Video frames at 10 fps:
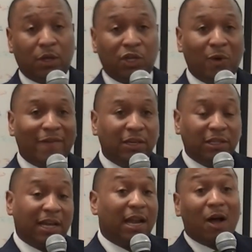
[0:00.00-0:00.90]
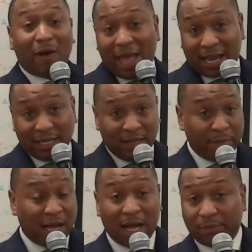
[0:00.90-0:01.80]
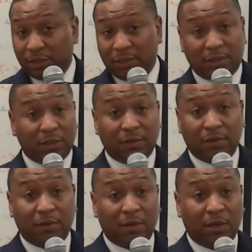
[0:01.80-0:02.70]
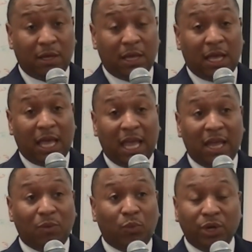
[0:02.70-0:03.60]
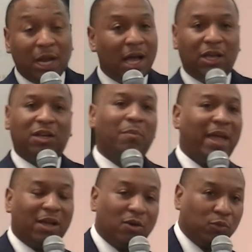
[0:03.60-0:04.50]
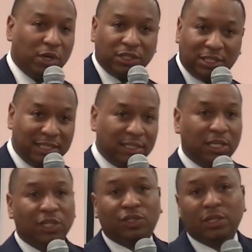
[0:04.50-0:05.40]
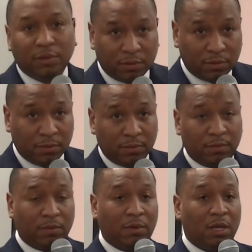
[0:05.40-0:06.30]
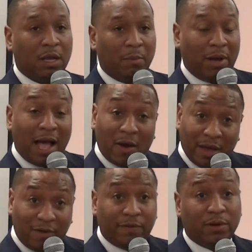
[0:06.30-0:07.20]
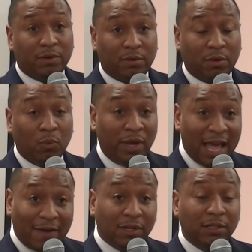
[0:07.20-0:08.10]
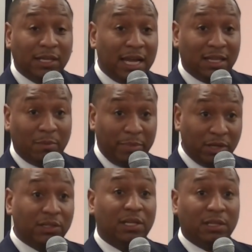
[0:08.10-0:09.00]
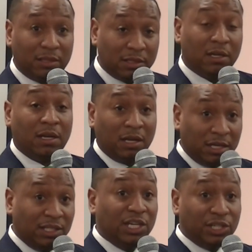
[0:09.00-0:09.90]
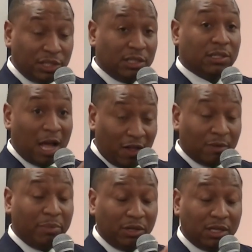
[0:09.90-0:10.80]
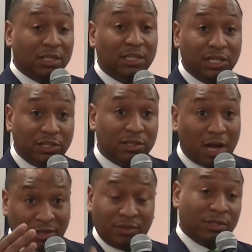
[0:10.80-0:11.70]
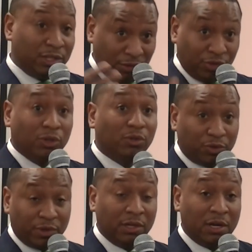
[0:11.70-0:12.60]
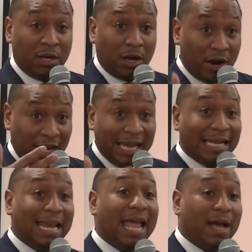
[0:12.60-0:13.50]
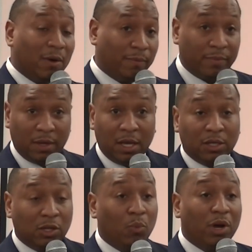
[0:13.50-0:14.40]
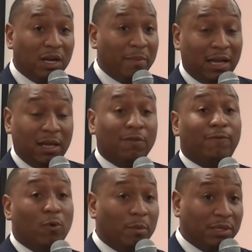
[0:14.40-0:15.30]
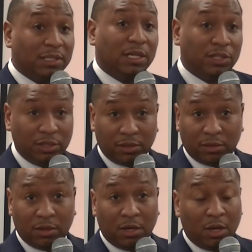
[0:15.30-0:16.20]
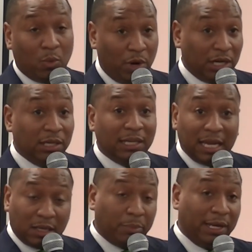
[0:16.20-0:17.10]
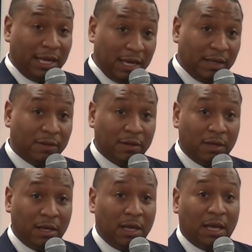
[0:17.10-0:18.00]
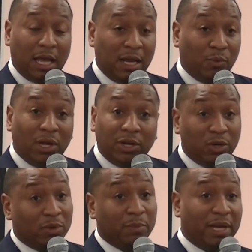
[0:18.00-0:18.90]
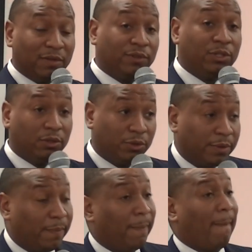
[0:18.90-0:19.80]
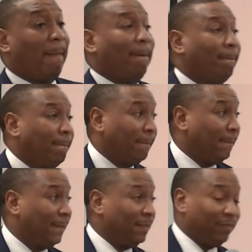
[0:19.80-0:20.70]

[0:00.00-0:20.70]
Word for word: you have to look at all academic options. And we're not going to make a rush decision. But however, we have to look at the buildings conditions, all the building conditions our children are in now. So we're going an informed decision. We're going to look at the plan, and we're going to do what's best for children. And that timeline?